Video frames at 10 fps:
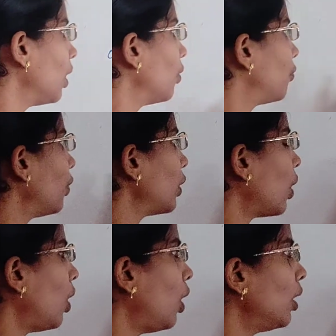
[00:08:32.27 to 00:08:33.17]
For
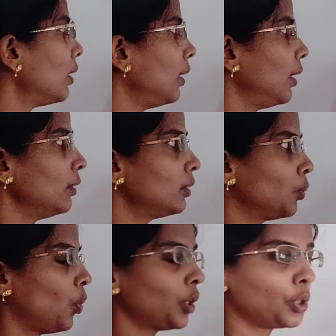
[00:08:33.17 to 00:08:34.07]
odd length,
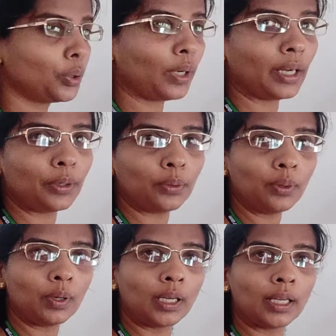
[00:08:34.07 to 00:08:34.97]
what should I
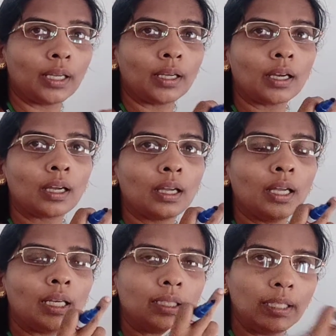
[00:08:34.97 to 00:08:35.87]
do?
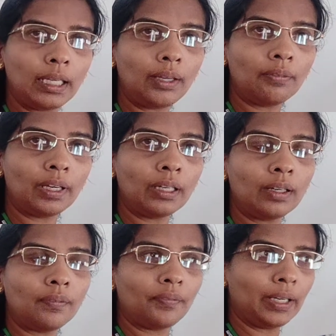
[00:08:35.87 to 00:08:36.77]
Even
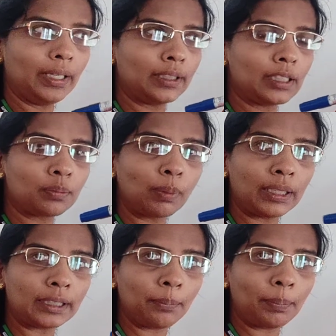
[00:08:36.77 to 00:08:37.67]
when it is
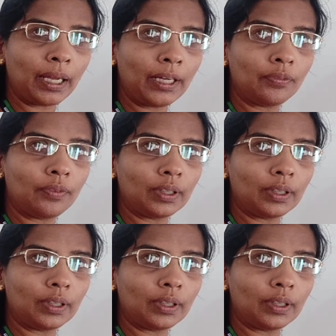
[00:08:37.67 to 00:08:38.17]
multiplied